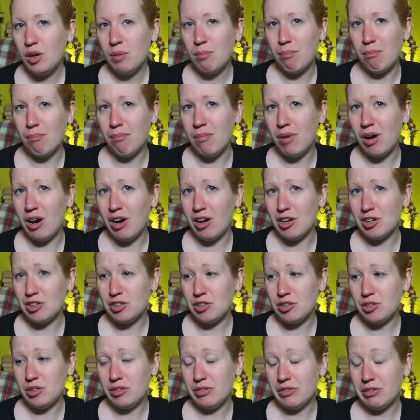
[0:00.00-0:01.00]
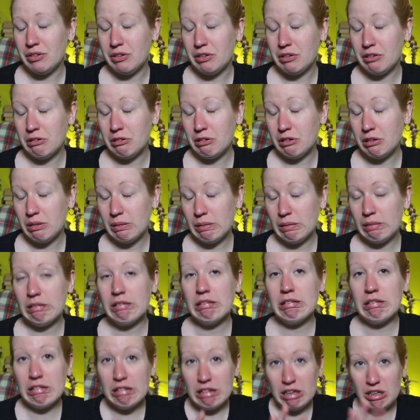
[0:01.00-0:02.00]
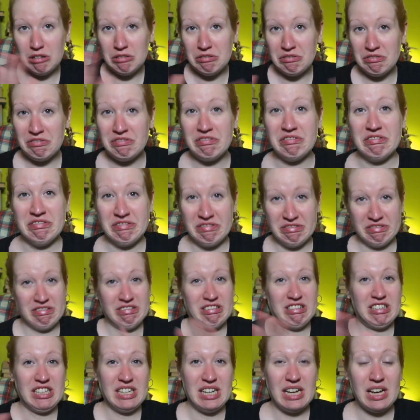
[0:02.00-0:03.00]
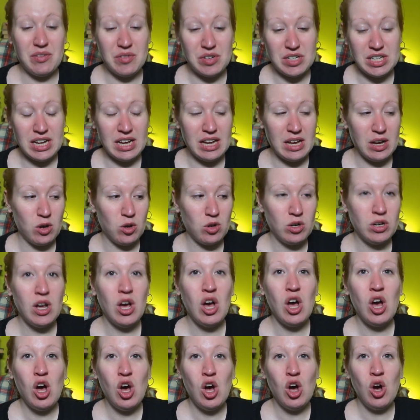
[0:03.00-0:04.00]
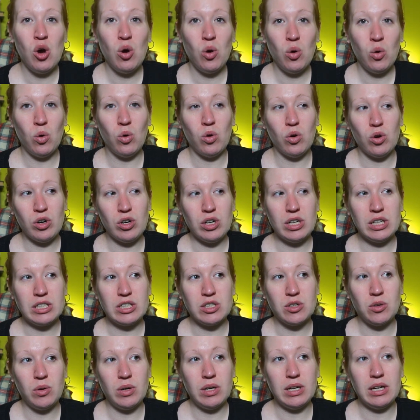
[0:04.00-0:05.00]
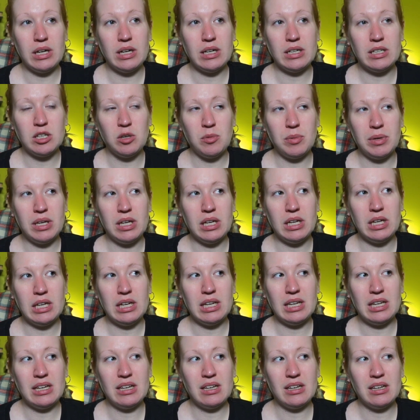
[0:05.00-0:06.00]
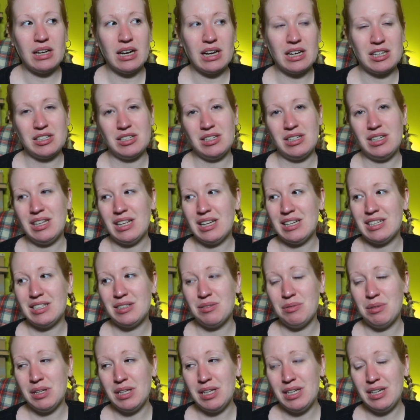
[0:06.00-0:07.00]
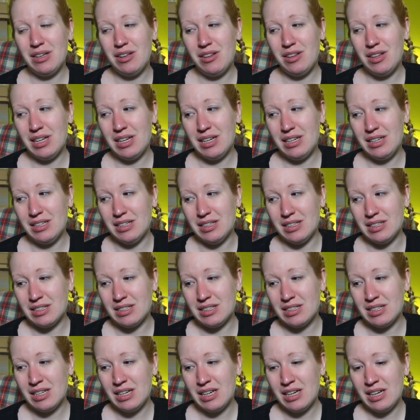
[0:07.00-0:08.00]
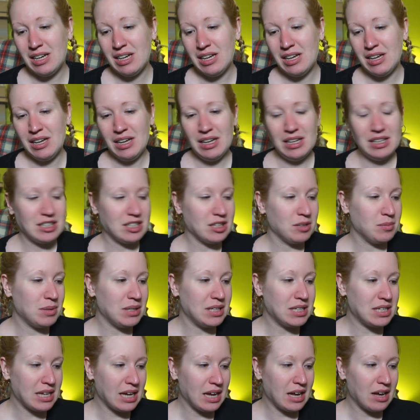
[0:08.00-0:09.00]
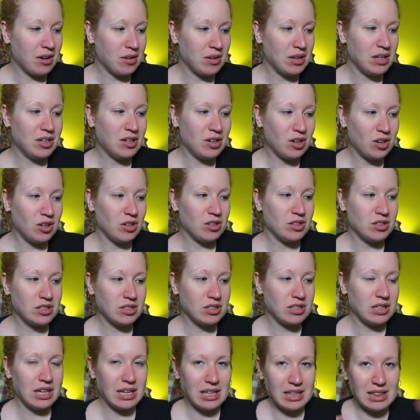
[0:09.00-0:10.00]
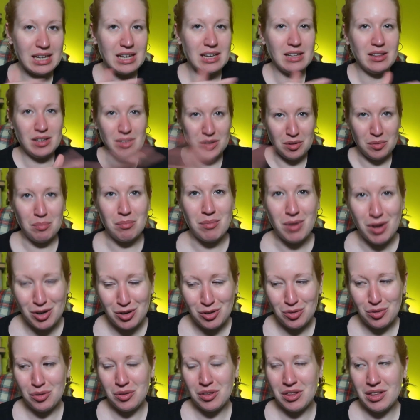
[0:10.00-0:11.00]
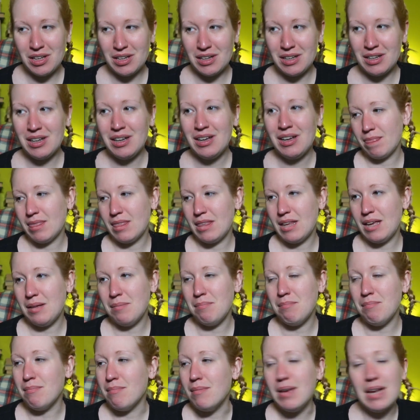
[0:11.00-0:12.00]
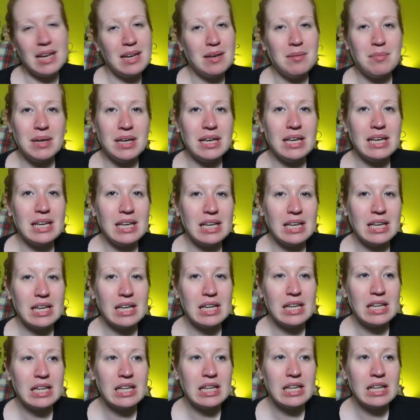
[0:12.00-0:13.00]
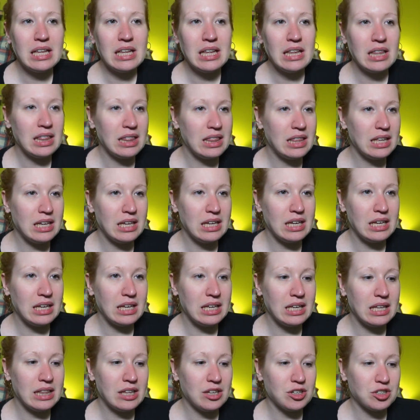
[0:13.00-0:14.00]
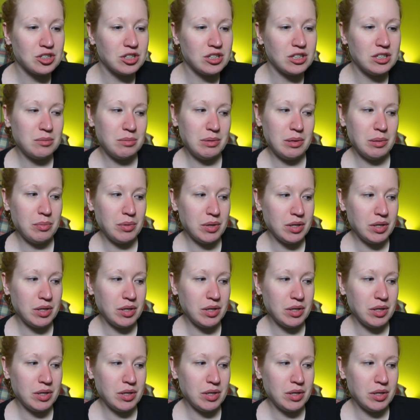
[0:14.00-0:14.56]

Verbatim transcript: model of, of a town, or it's going to be, actually, that's really all that is. It's gonna be the town and all, like, that little model thing, and maybe the there's going to be a,